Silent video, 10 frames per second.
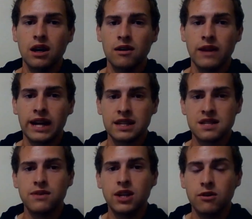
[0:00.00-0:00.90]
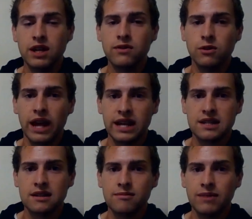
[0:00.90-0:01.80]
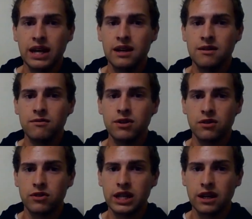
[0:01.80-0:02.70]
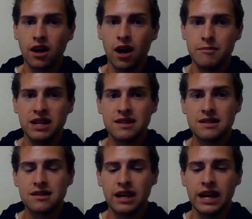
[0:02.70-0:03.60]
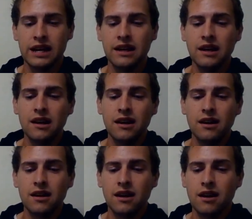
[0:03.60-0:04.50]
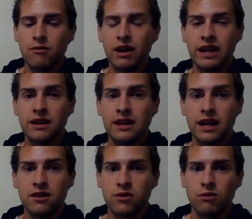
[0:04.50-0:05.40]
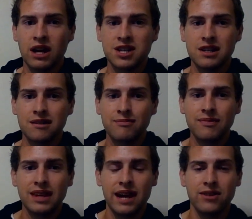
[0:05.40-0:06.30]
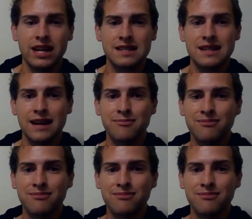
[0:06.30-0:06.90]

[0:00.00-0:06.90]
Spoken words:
like this video if you liked it, and feel free to comment. And again, thank you for watching. Have a nice day.